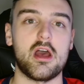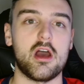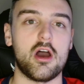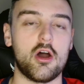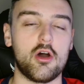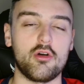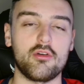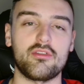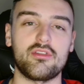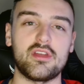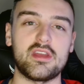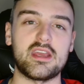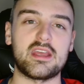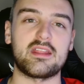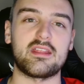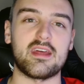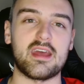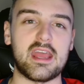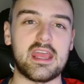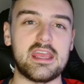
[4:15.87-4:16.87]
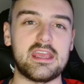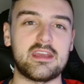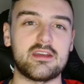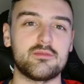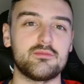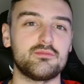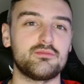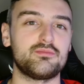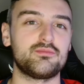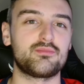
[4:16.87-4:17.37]
I think that he
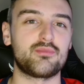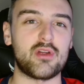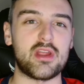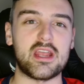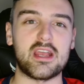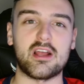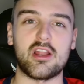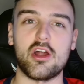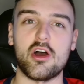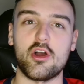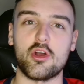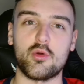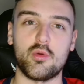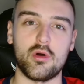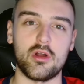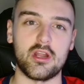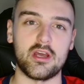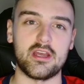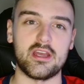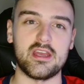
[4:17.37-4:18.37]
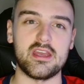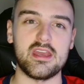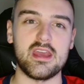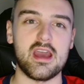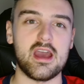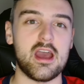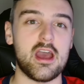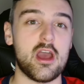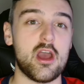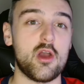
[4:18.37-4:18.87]
can bring a lot of quality.
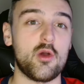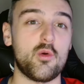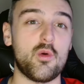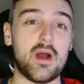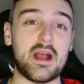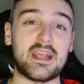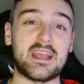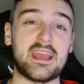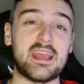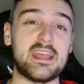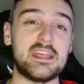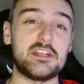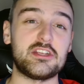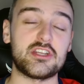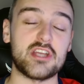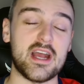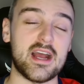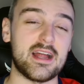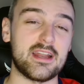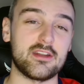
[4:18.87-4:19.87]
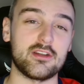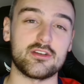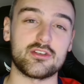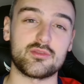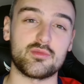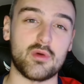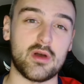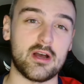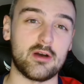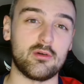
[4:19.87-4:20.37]
Hwang Hee-chan as
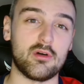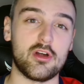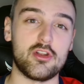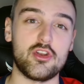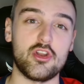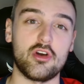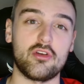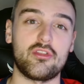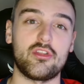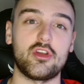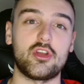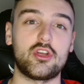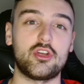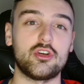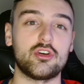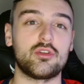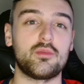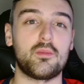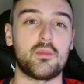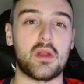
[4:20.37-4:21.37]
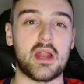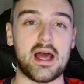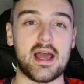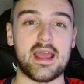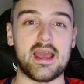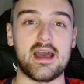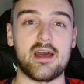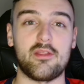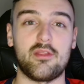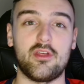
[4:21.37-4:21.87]
well, another good
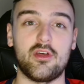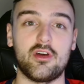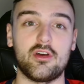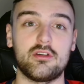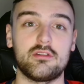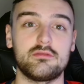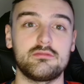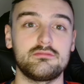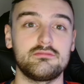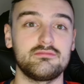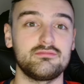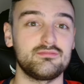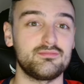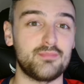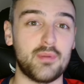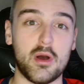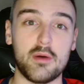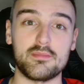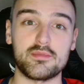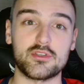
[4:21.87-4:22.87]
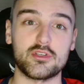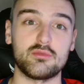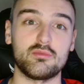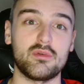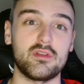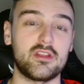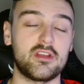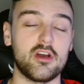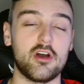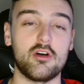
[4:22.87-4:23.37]
player that pops up
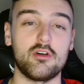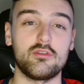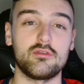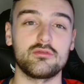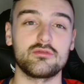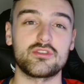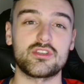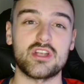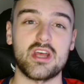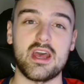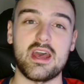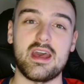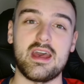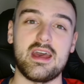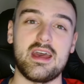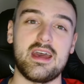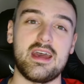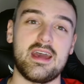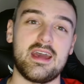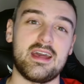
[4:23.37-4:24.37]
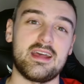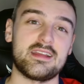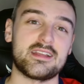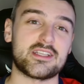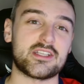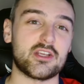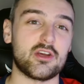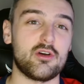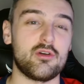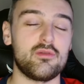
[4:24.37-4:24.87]
with goals.
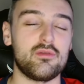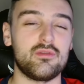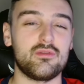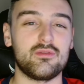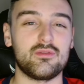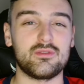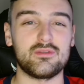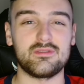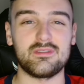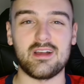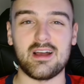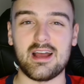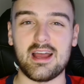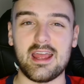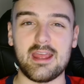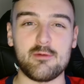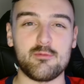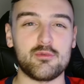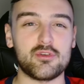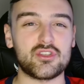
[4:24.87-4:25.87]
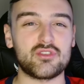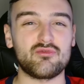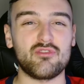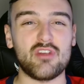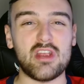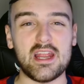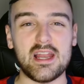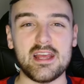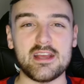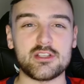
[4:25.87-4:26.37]
So it was
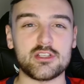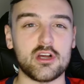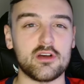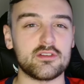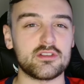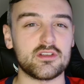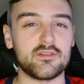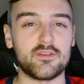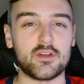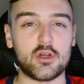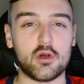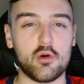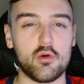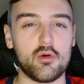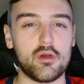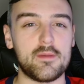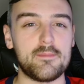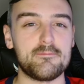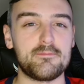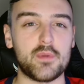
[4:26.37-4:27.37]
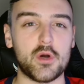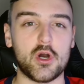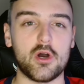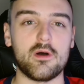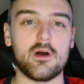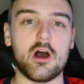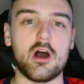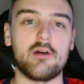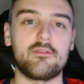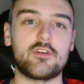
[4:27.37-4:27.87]
really a toss of a coin, but
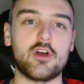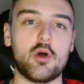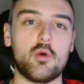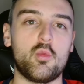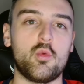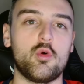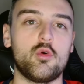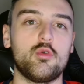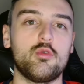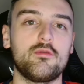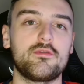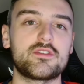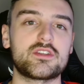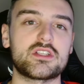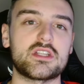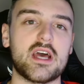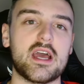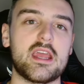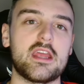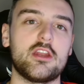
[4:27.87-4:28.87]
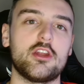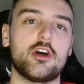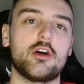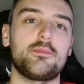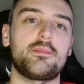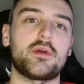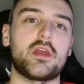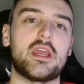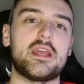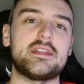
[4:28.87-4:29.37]
I've got Wolves staying up
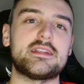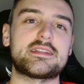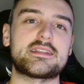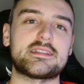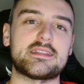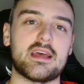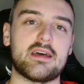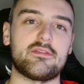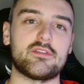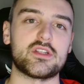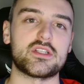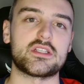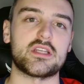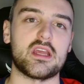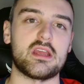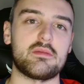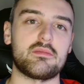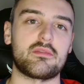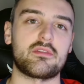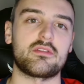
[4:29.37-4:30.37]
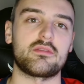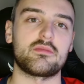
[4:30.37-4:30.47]
in 17th.